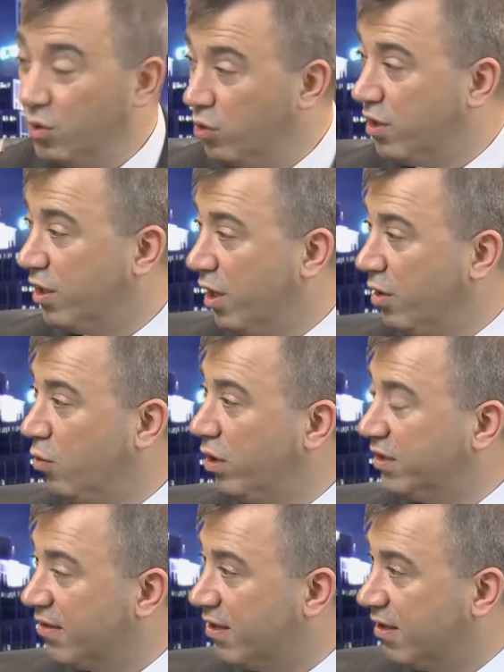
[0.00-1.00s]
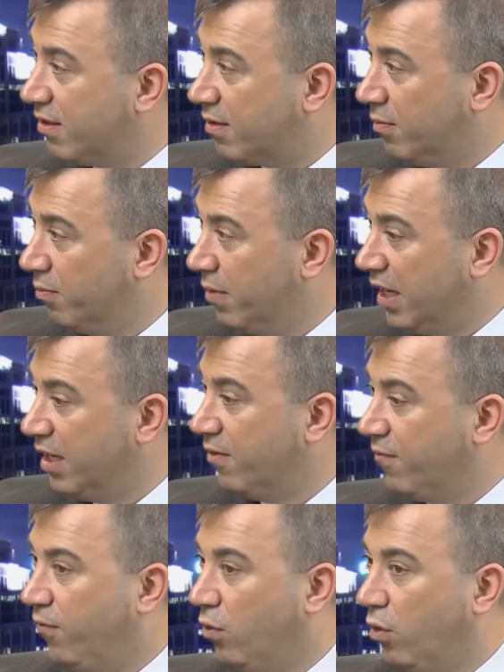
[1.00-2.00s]
Nunzio, what does this mean
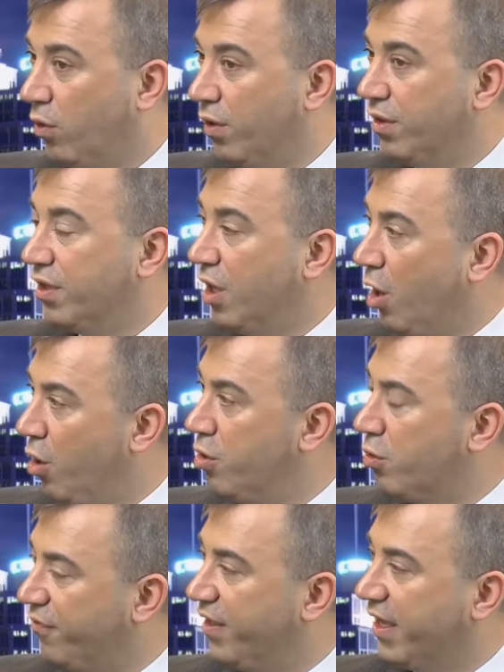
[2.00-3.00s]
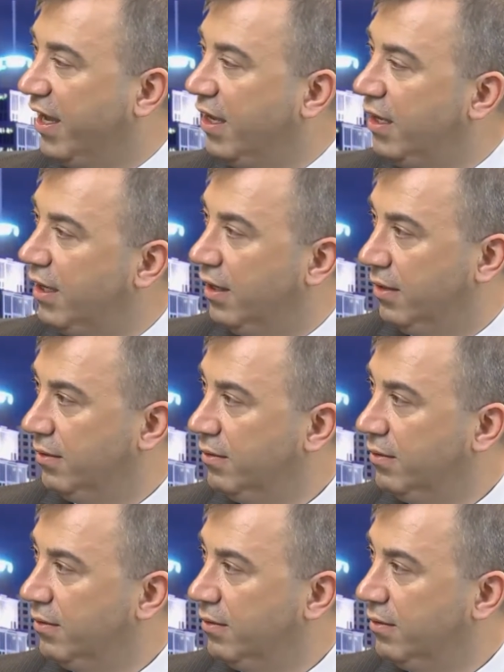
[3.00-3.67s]
for the owner of the car?